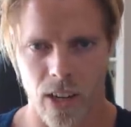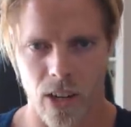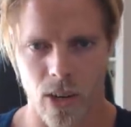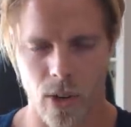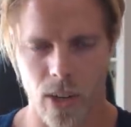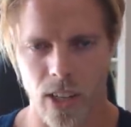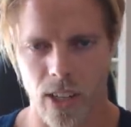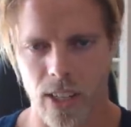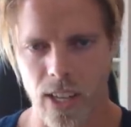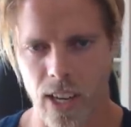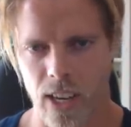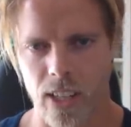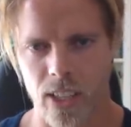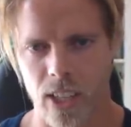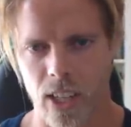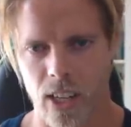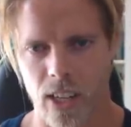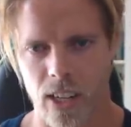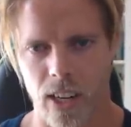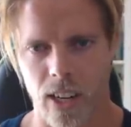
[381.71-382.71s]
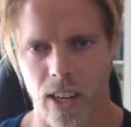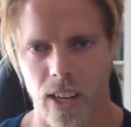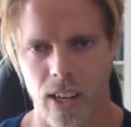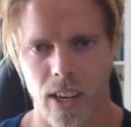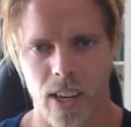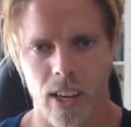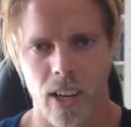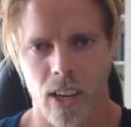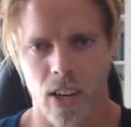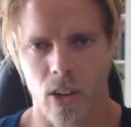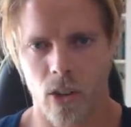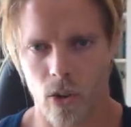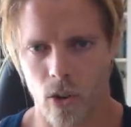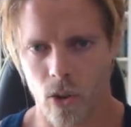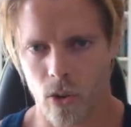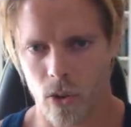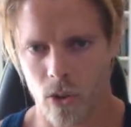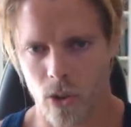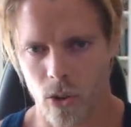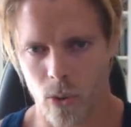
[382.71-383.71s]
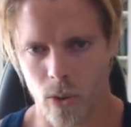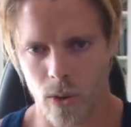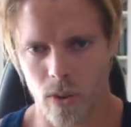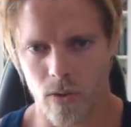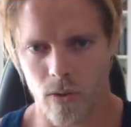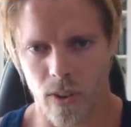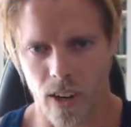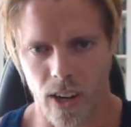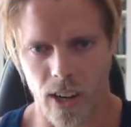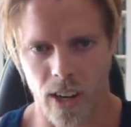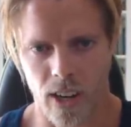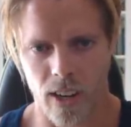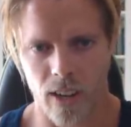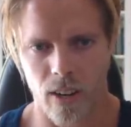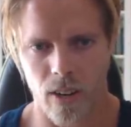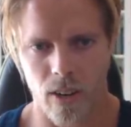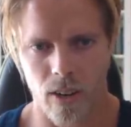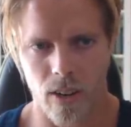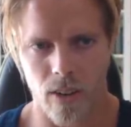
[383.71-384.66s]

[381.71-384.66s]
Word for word: do it intelligently. Do not do it via